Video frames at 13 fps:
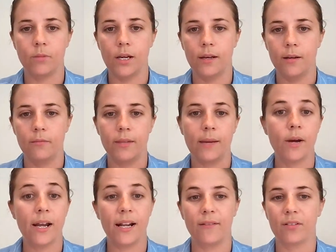They
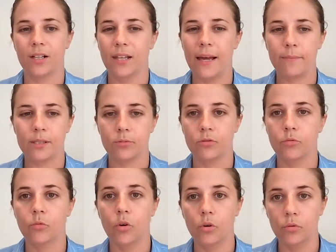might have
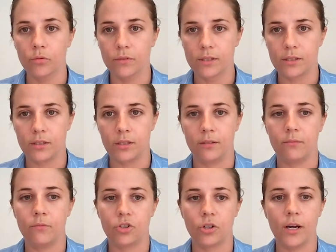collapsible walls to
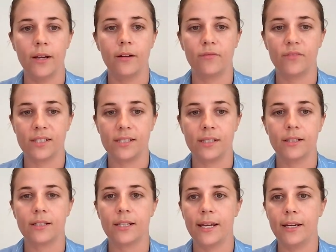try and
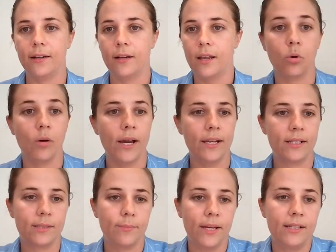facilitate quiet
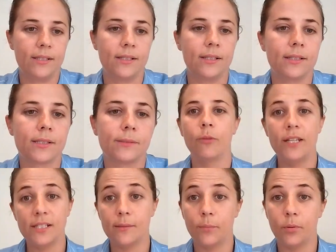spaces. We
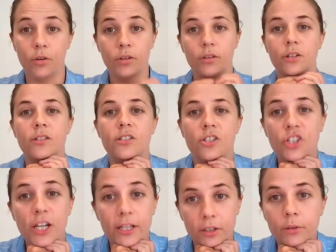support those
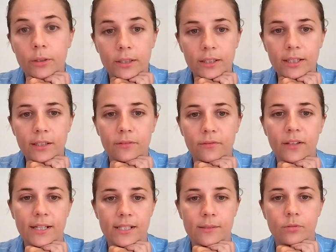genuinely
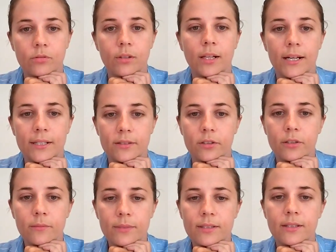flexible
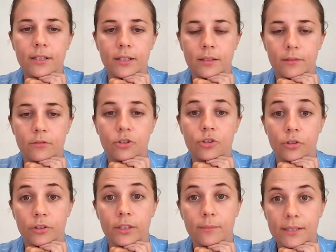classrooms that can
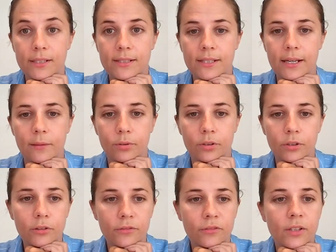truly be
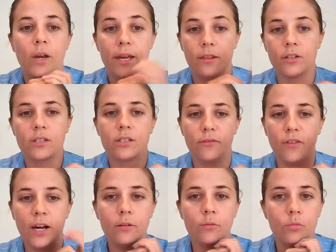soundproof, where those
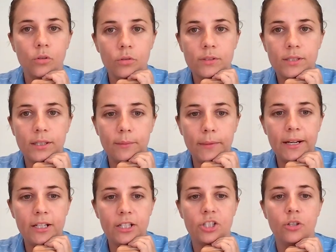divider walls can
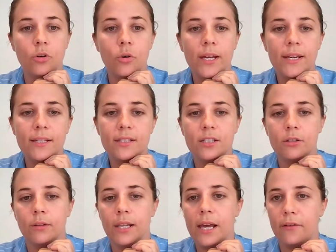manage noise to
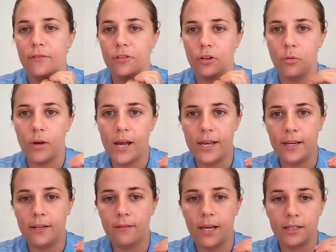allow for
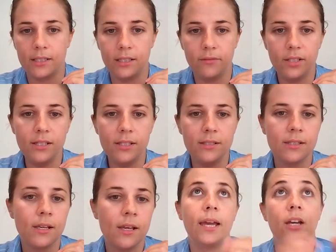quiet activities,
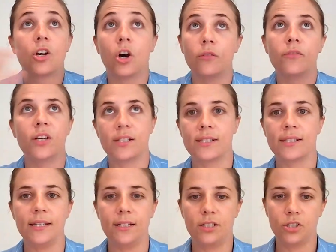and
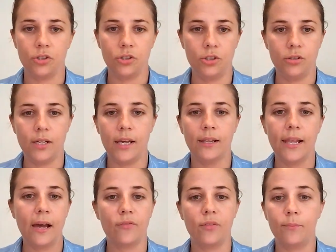conversely to
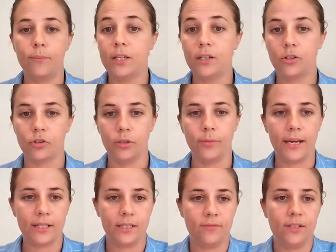allow for bigger group
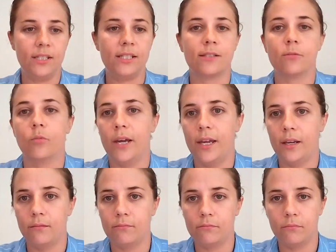activities
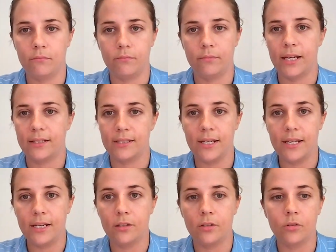where that's
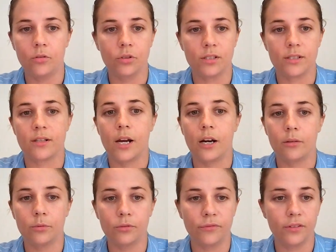needed or
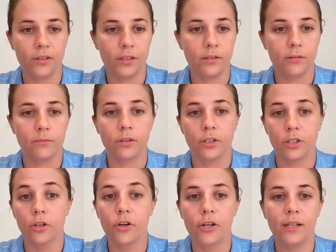desirable for the
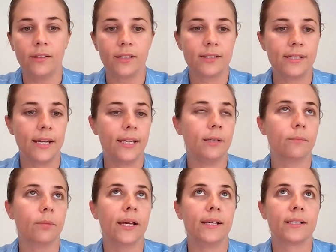learning that's taking
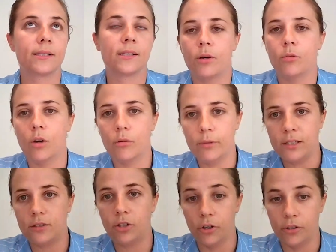place. But what we
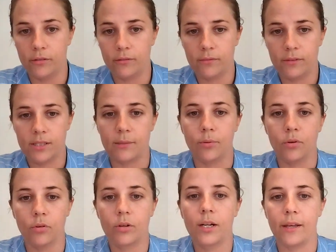don't
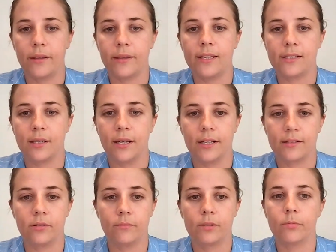support are these
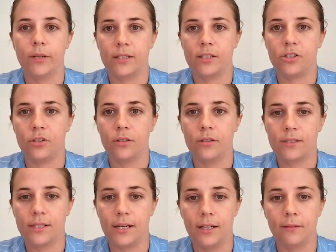classrooms where students
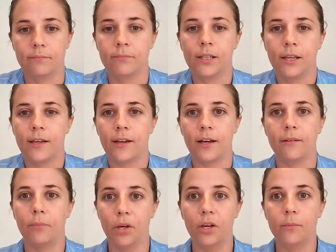are kind
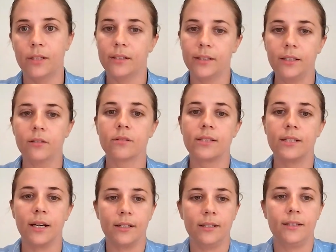of permanently all
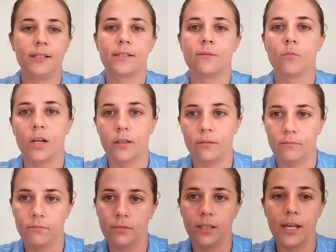stuck in this one
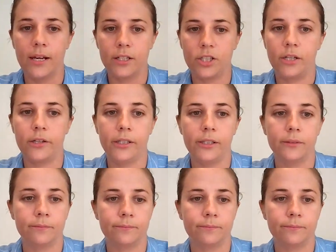large area.